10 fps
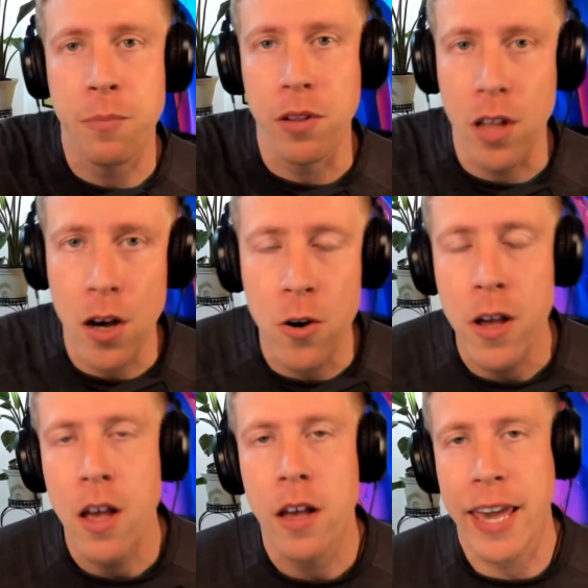below.
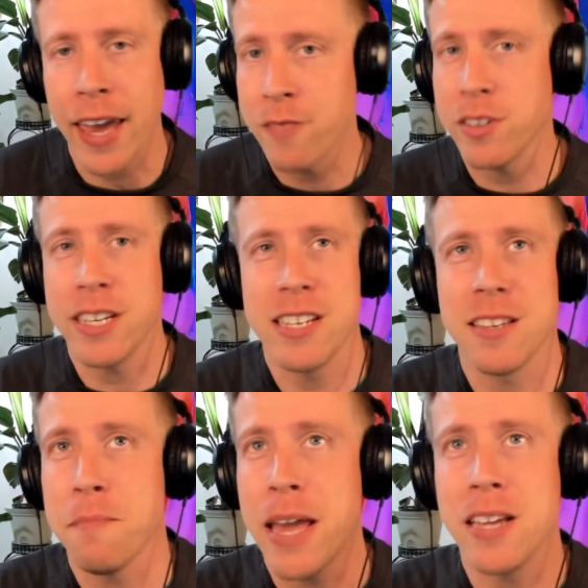Canva
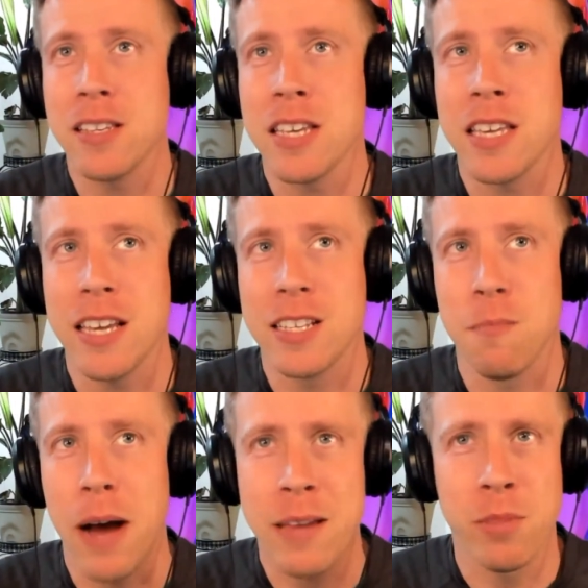is amazing. It's
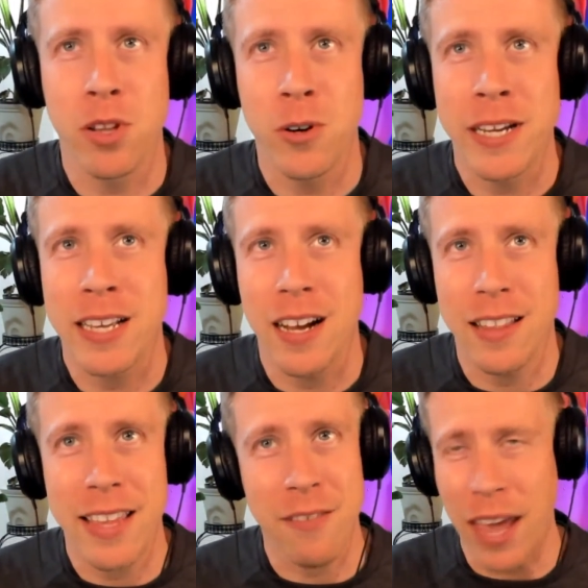mind blowing.
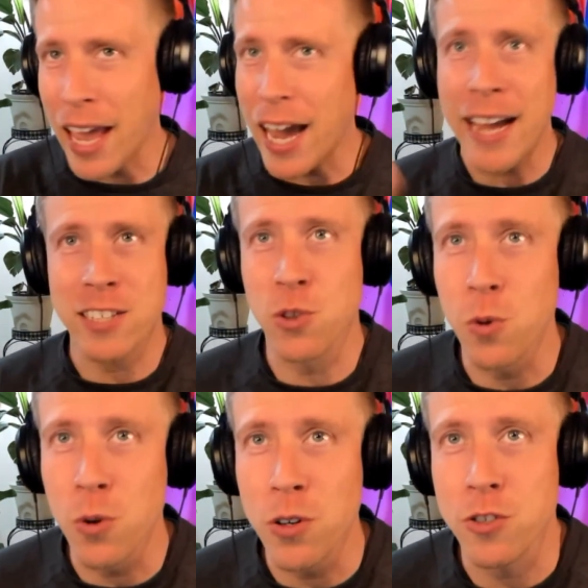Uh, they have AI
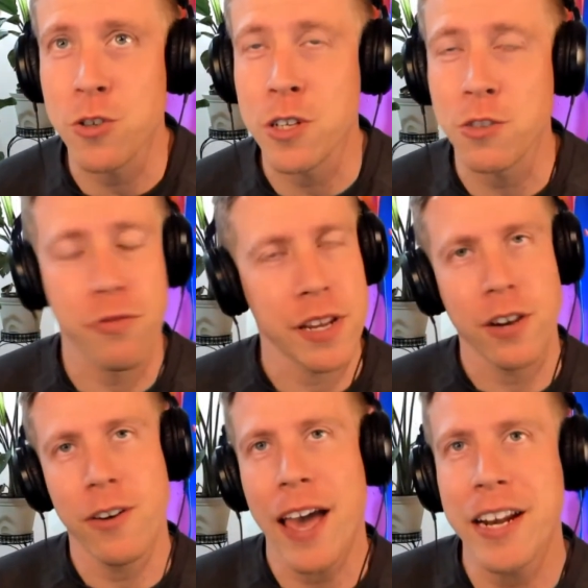tools. You can do
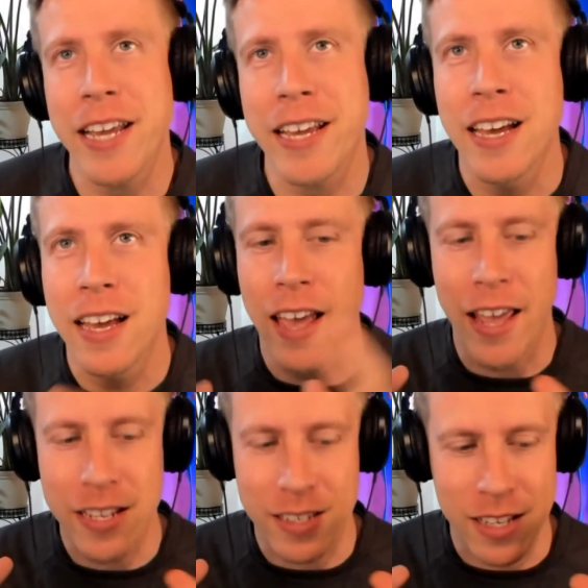video editing.
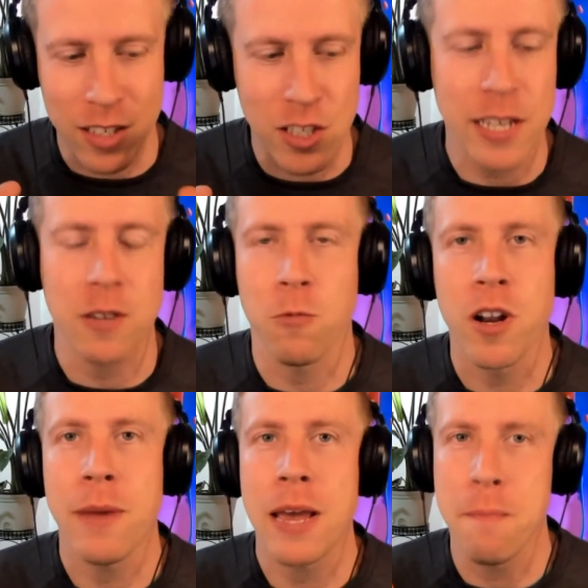It is, this is like
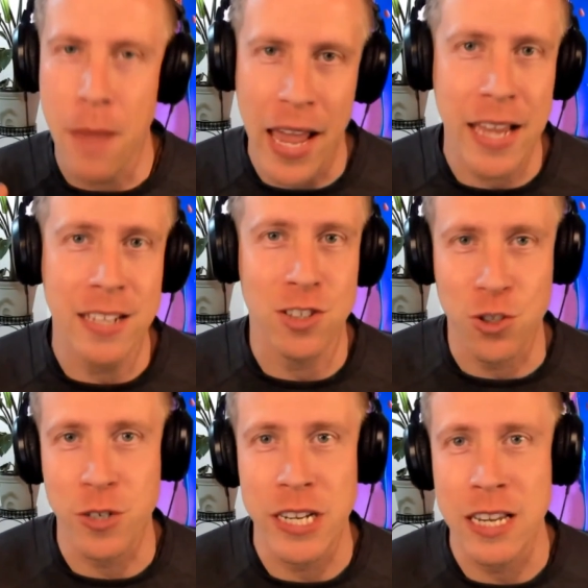one of my
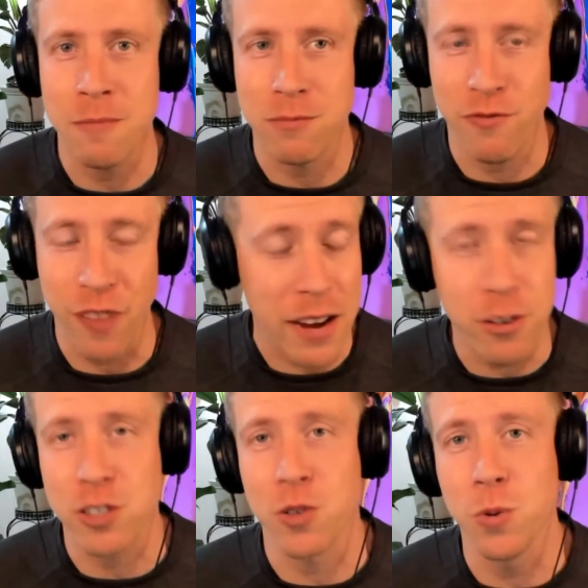mainstream
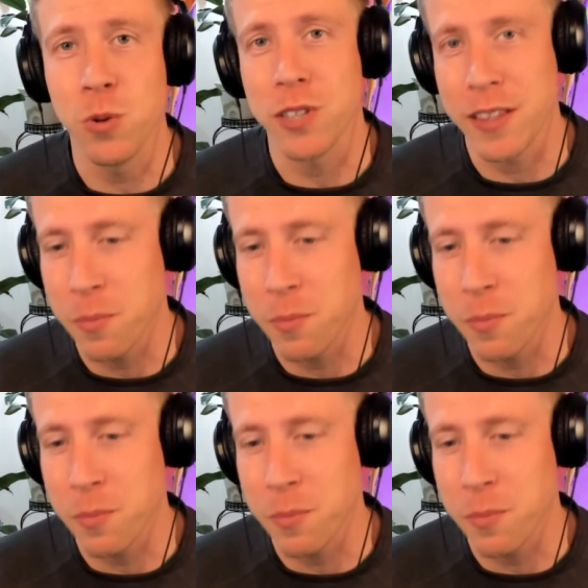favorite tools on the